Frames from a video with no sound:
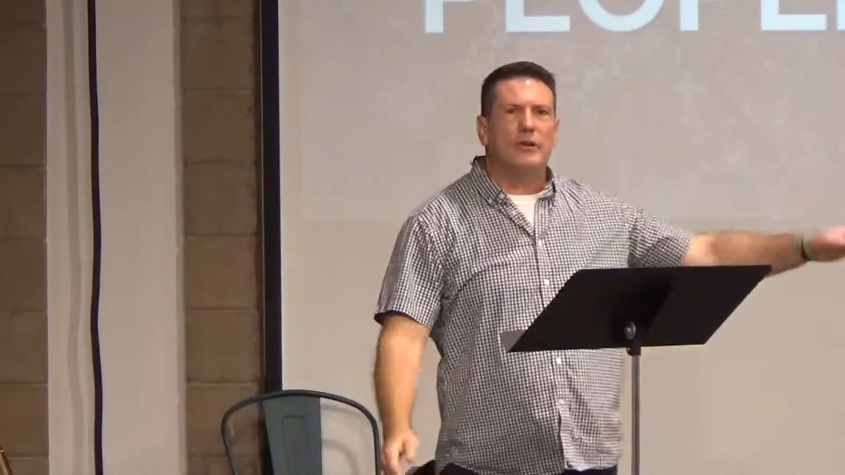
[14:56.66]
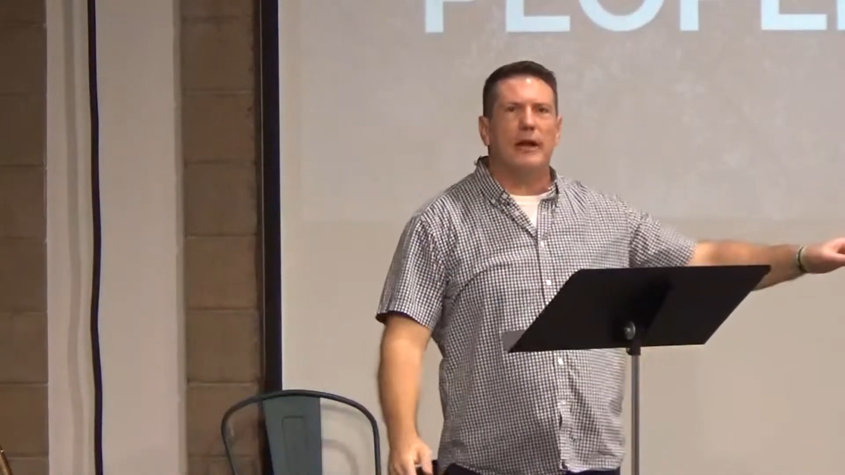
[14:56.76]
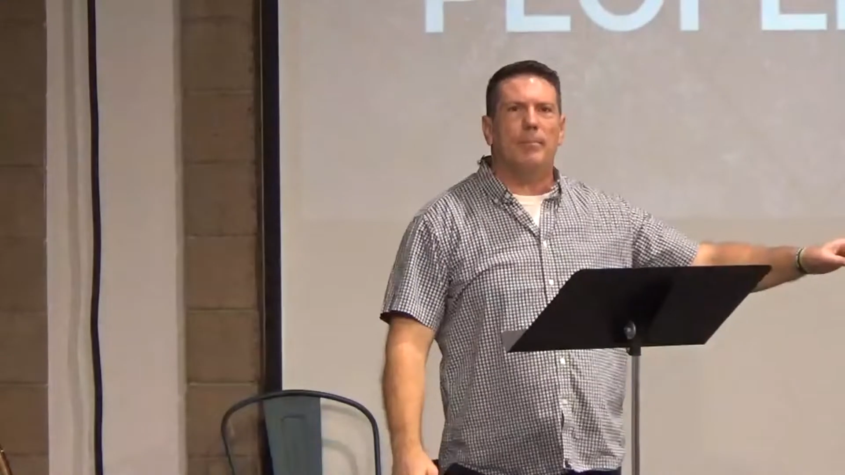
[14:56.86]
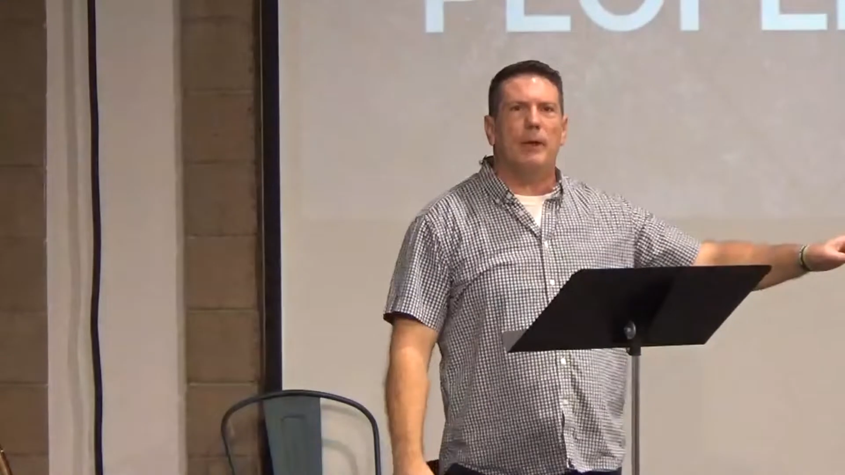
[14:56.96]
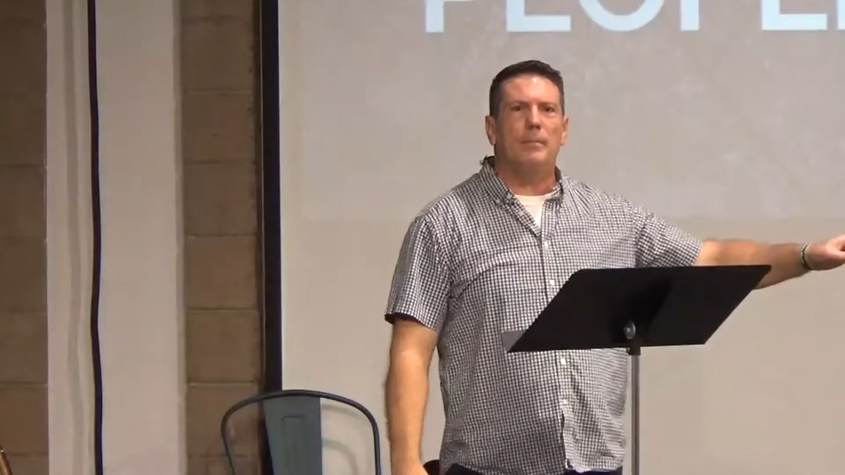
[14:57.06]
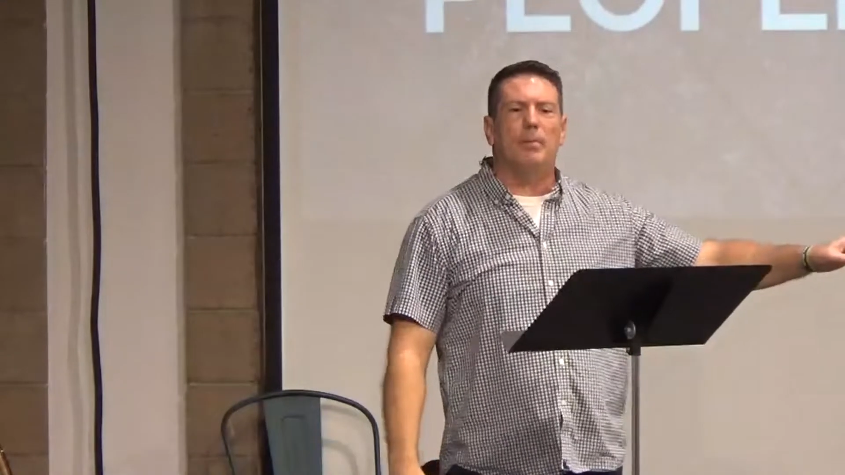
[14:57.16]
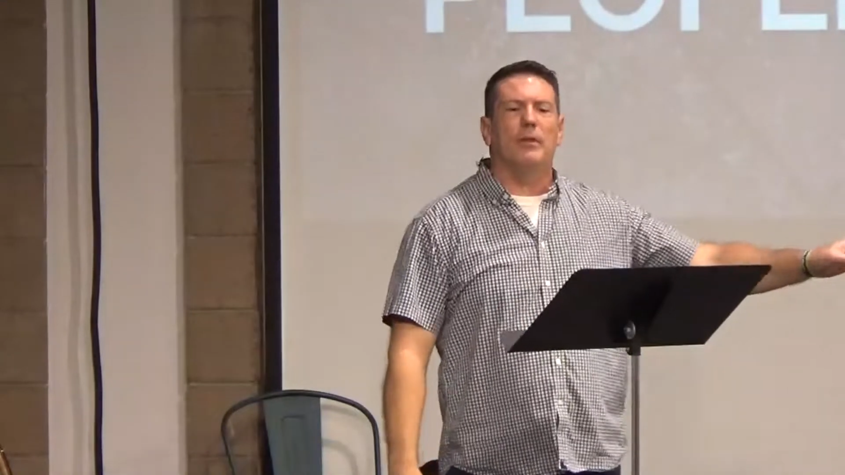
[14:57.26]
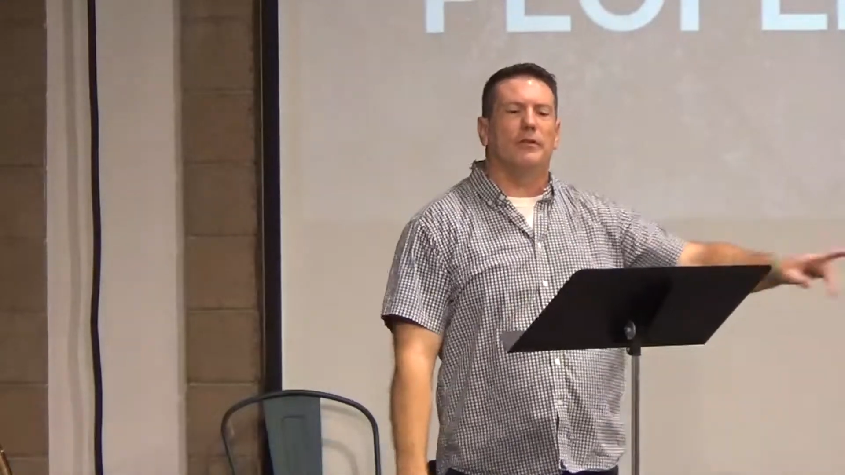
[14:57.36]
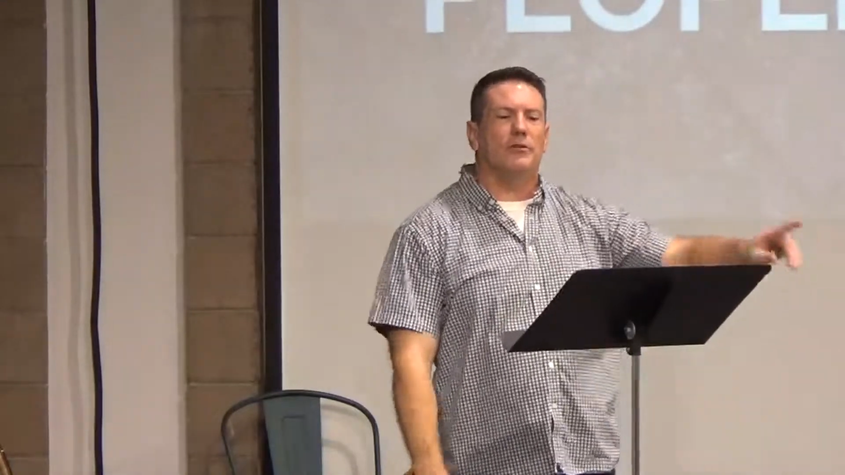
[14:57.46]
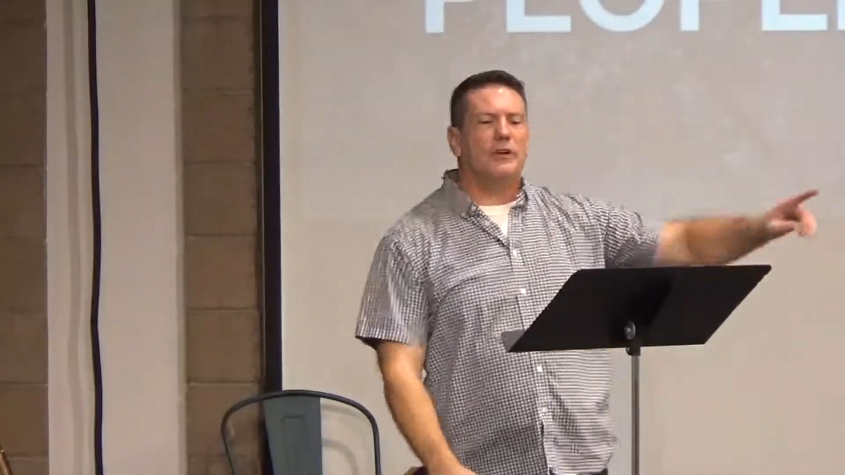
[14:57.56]
kind of people
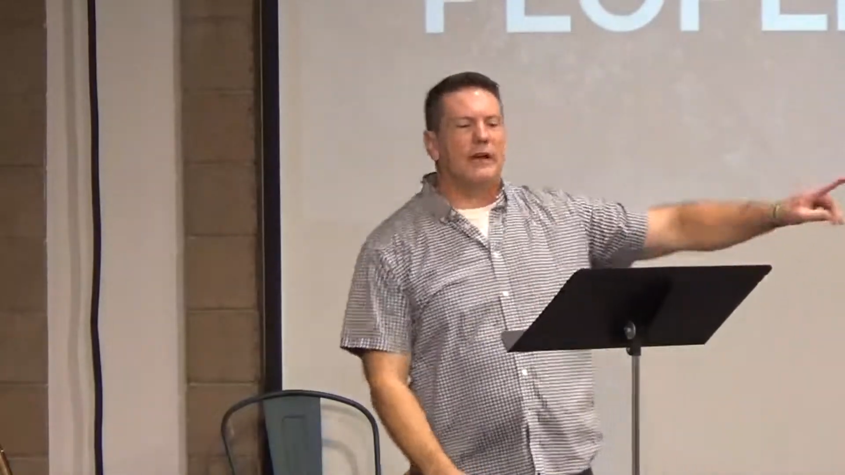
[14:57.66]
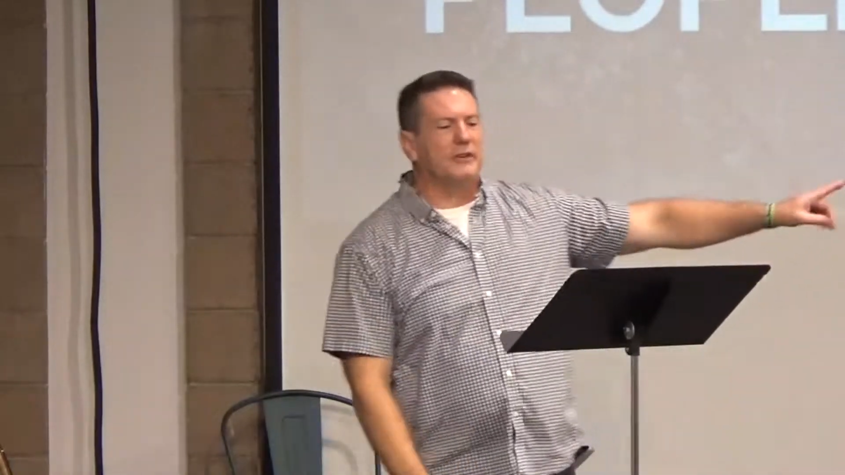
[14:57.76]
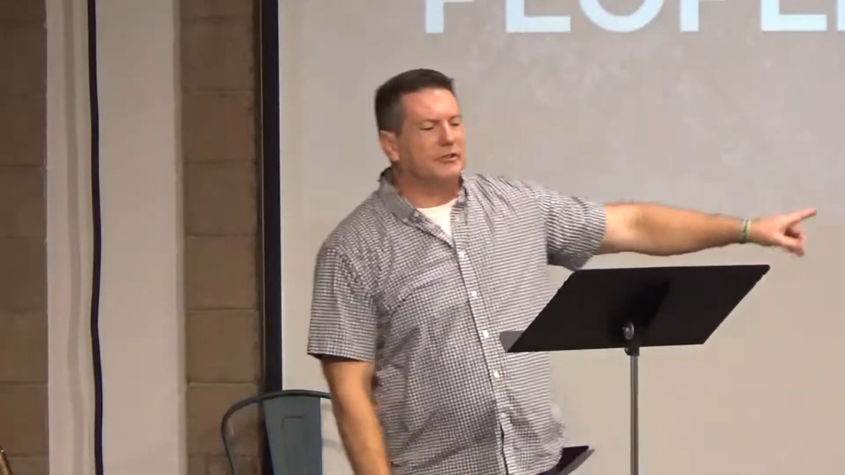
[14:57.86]
and those kind of